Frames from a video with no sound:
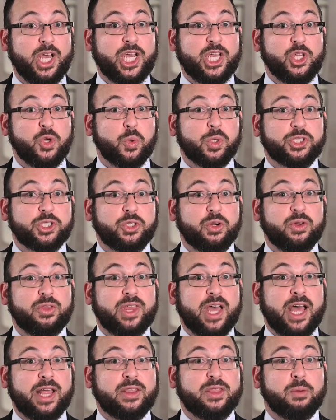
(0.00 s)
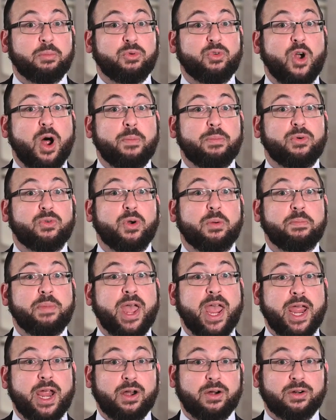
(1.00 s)
you assure that the proper
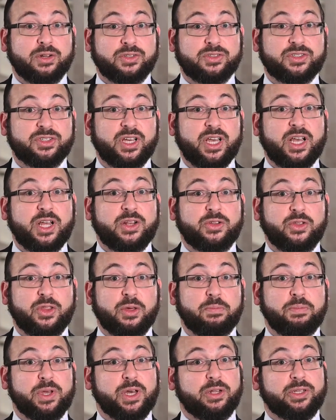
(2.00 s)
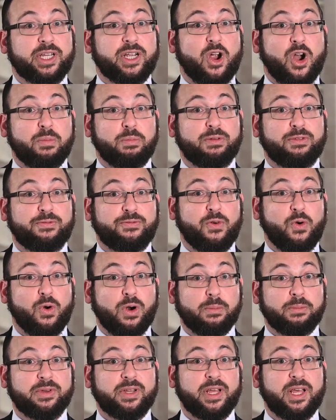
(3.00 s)
repairs to the building are
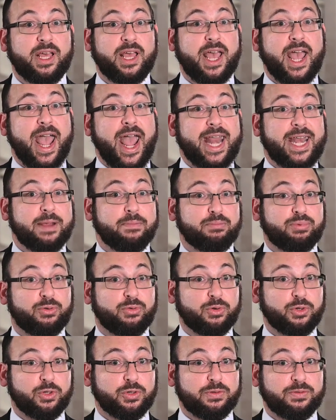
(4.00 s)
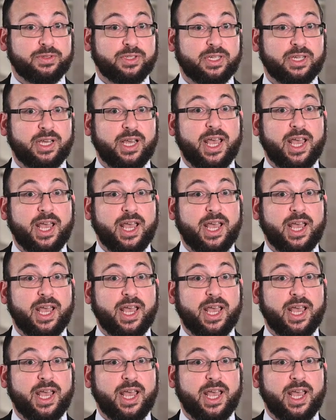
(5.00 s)
performed and improved,